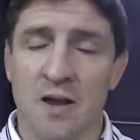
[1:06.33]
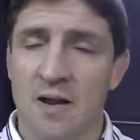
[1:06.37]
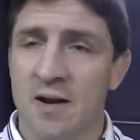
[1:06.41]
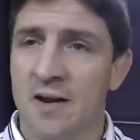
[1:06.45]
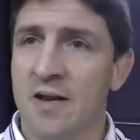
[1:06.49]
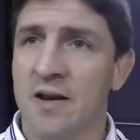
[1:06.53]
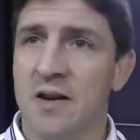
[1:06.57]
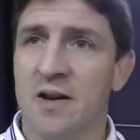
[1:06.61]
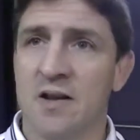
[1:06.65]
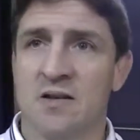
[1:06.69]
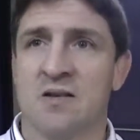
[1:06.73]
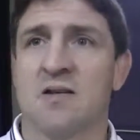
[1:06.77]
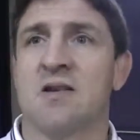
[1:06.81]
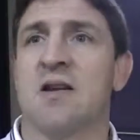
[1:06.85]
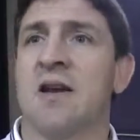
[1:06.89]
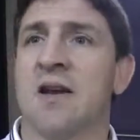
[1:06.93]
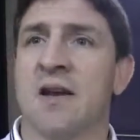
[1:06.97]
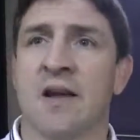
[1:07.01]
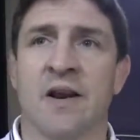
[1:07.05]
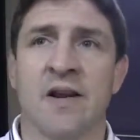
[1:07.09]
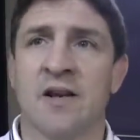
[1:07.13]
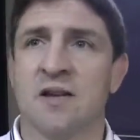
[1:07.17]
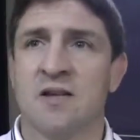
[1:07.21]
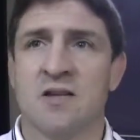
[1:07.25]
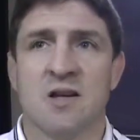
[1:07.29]
and it is
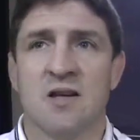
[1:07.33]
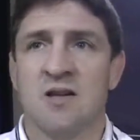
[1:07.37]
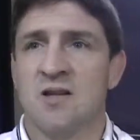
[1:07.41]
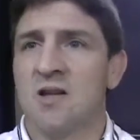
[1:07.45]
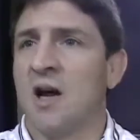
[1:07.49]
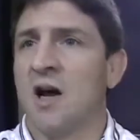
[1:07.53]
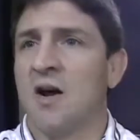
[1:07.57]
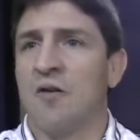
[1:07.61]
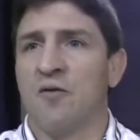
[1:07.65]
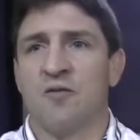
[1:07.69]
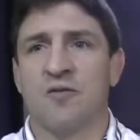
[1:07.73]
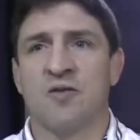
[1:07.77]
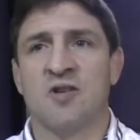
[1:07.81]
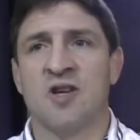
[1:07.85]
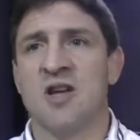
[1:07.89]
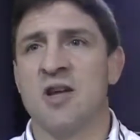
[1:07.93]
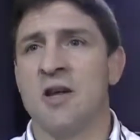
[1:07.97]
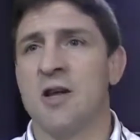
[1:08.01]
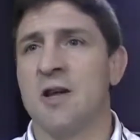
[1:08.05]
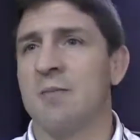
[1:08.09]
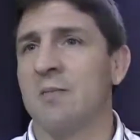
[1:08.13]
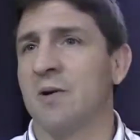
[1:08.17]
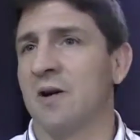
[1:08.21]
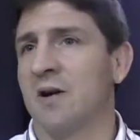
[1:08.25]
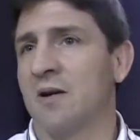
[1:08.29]
it is a tough
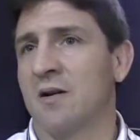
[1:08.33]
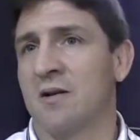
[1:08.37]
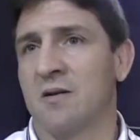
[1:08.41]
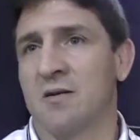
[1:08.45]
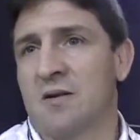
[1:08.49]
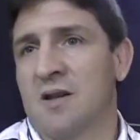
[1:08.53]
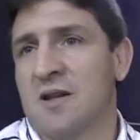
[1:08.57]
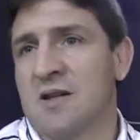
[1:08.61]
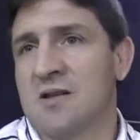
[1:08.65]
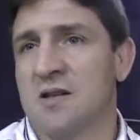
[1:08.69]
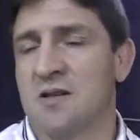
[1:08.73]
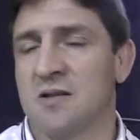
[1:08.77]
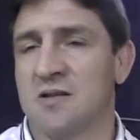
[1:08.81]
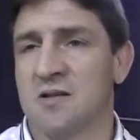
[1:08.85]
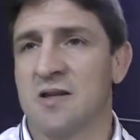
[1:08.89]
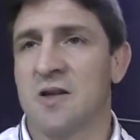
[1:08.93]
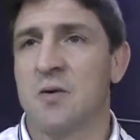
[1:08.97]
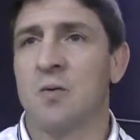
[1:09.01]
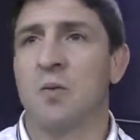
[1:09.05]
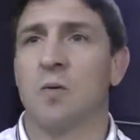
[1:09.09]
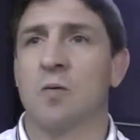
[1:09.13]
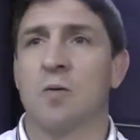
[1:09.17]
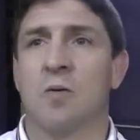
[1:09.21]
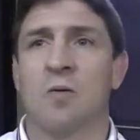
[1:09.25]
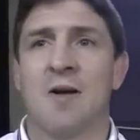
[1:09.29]
team, and it lets us to
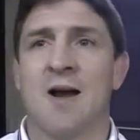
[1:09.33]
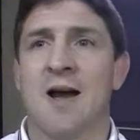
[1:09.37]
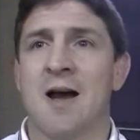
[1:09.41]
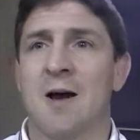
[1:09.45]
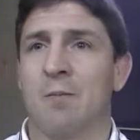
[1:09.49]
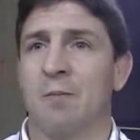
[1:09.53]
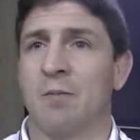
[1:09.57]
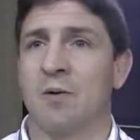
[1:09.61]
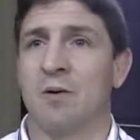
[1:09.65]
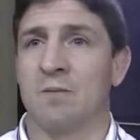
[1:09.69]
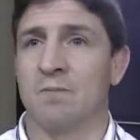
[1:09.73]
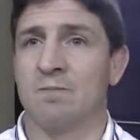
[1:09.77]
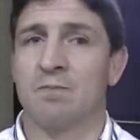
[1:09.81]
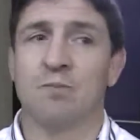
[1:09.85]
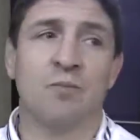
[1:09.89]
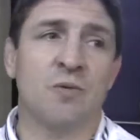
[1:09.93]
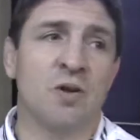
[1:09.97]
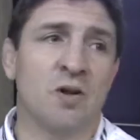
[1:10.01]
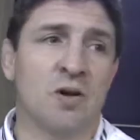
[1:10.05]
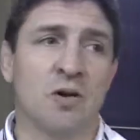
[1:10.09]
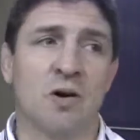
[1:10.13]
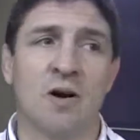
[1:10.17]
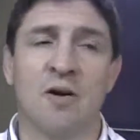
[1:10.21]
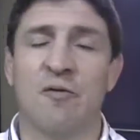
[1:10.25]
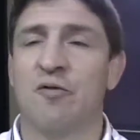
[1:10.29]
see where we're at. But
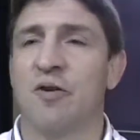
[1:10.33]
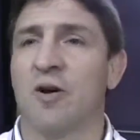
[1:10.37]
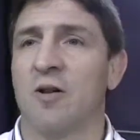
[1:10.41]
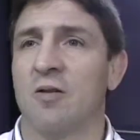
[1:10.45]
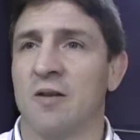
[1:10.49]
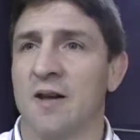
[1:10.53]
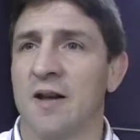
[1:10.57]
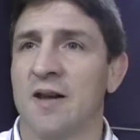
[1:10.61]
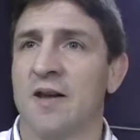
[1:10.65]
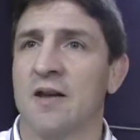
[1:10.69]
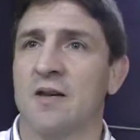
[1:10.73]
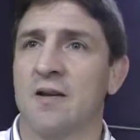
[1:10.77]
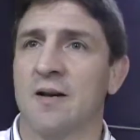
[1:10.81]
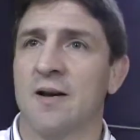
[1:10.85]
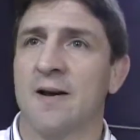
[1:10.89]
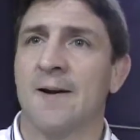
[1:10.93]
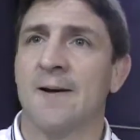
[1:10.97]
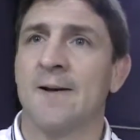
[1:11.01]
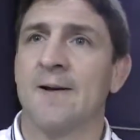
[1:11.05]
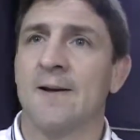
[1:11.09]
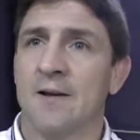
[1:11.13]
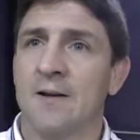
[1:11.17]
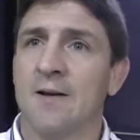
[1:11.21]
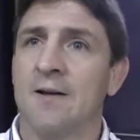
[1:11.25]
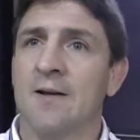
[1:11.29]
you know, I felt like uh,